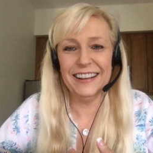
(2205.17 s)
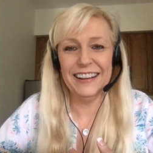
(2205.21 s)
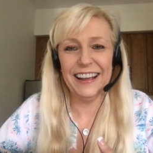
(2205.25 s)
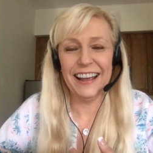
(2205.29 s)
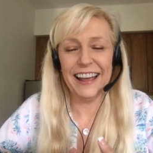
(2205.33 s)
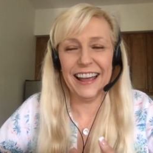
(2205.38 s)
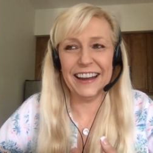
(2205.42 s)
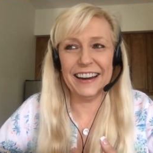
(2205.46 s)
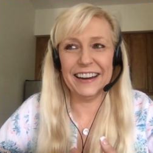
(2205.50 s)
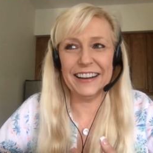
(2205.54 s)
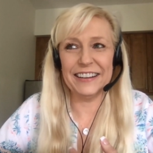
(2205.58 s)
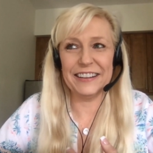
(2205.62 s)
and
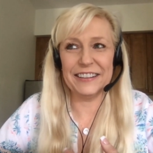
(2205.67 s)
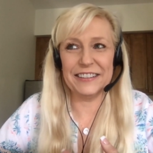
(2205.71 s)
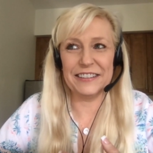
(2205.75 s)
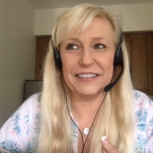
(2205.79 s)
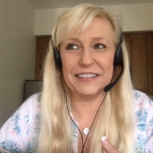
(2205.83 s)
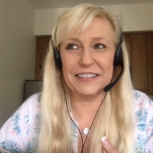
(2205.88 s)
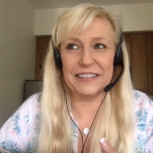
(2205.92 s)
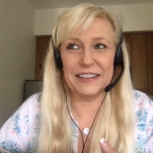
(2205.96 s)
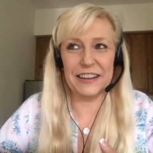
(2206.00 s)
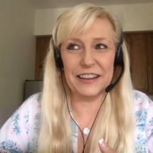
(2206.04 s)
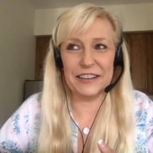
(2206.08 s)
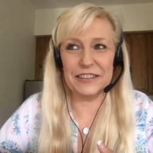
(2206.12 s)
it's,
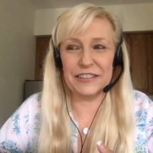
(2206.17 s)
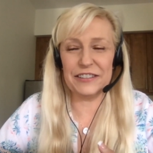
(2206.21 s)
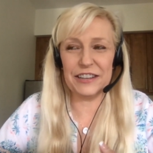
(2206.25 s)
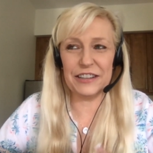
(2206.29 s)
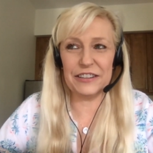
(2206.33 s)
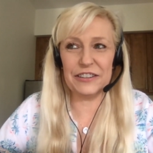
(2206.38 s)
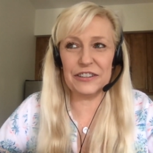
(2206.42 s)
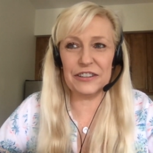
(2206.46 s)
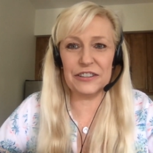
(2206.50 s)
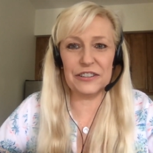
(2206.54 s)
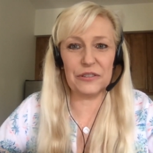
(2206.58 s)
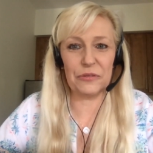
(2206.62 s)
it's, it's
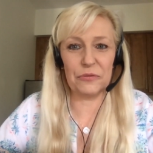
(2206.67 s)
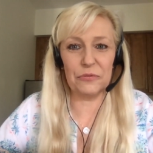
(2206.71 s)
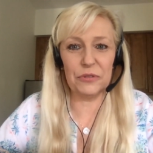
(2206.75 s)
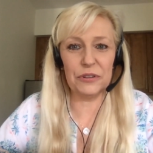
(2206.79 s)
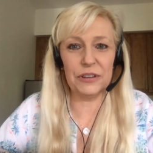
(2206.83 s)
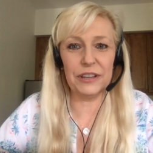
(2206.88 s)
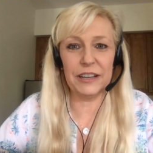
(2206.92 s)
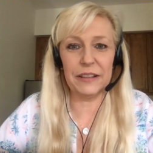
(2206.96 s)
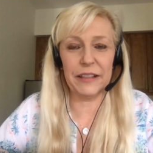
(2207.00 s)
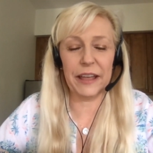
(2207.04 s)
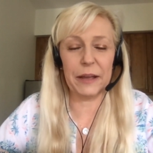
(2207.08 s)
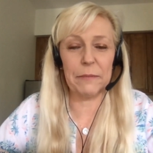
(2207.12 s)
just a really,
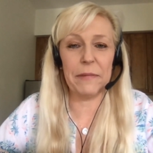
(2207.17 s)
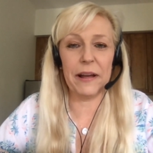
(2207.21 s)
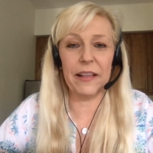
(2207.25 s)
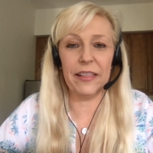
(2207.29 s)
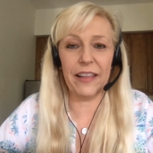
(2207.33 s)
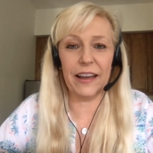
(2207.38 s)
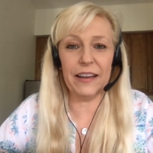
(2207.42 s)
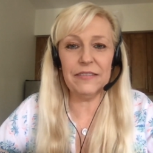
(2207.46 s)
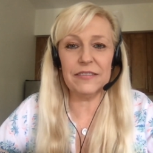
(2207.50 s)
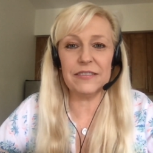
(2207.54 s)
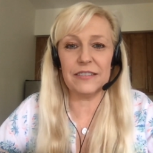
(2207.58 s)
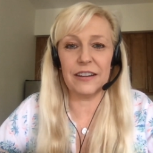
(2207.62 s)
like my
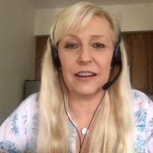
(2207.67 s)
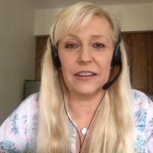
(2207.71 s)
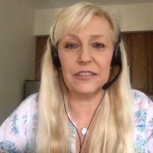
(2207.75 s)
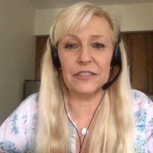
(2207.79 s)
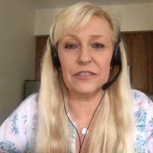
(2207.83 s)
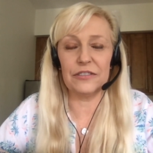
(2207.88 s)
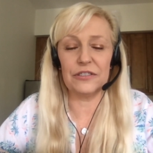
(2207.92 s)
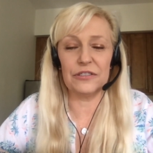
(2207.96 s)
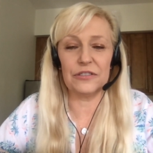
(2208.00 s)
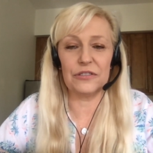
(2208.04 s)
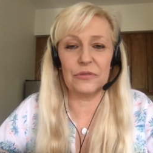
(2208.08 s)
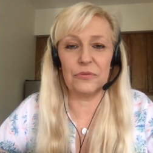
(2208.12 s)
lifestyle is
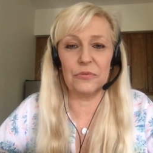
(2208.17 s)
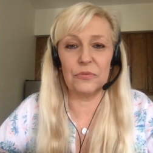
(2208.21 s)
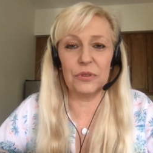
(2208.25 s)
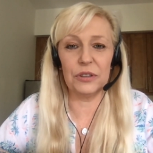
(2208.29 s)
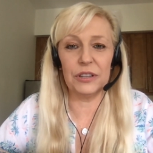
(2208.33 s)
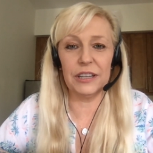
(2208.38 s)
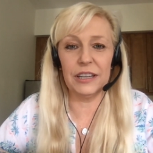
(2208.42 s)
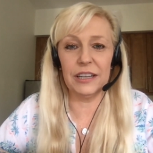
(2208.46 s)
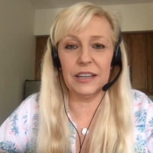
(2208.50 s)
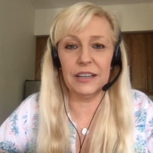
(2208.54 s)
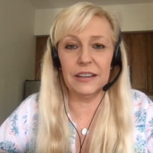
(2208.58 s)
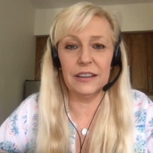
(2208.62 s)
just a
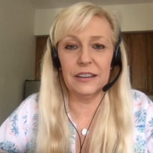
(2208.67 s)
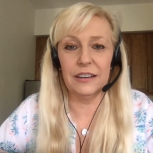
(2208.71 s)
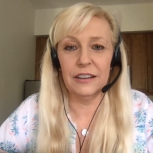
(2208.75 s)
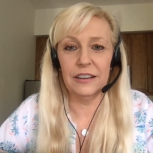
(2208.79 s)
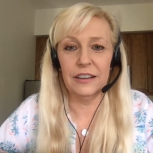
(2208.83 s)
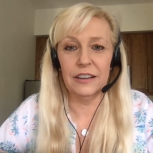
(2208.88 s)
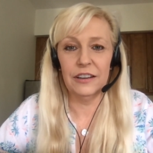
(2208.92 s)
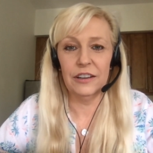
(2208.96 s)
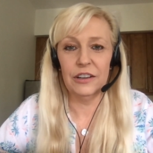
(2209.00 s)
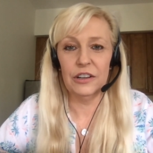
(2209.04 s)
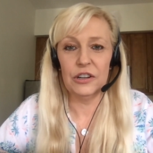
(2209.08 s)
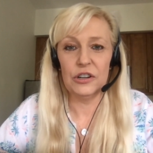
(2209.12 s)
really
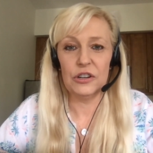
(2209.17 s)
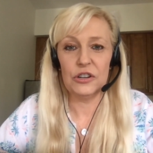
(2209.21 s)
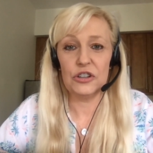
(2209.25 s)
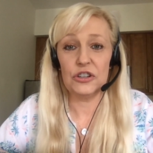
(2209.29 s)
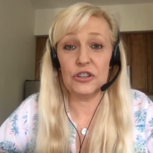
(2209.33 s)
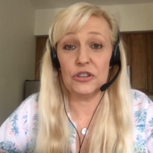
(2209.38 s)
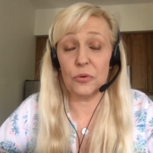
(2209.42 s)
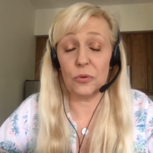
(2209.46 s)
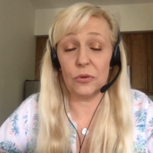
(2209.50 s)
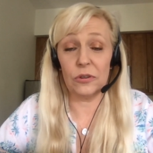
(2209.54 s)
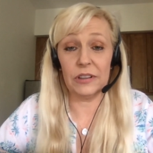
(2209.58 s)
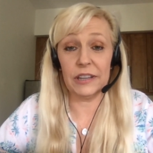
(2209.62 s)

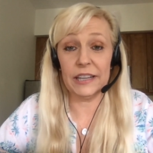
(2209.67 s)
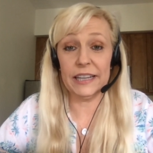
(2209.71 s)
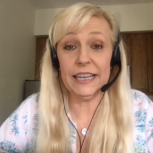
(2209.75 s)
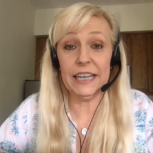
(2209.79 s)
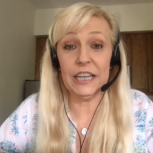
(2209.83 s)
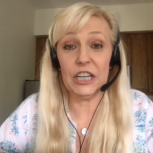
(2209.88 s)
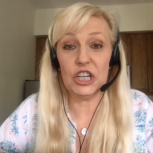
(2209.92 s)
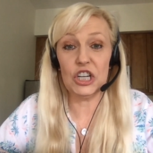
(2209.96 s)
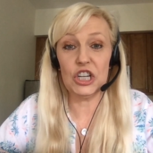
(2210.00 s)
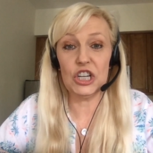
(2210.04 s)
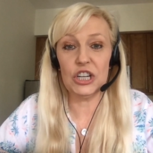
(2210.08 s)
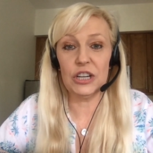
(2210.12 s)
short
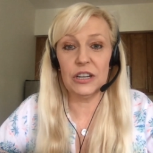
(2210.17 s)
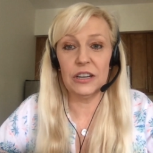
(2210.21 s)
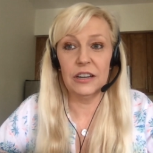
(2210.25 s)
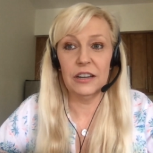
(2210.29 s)
leash.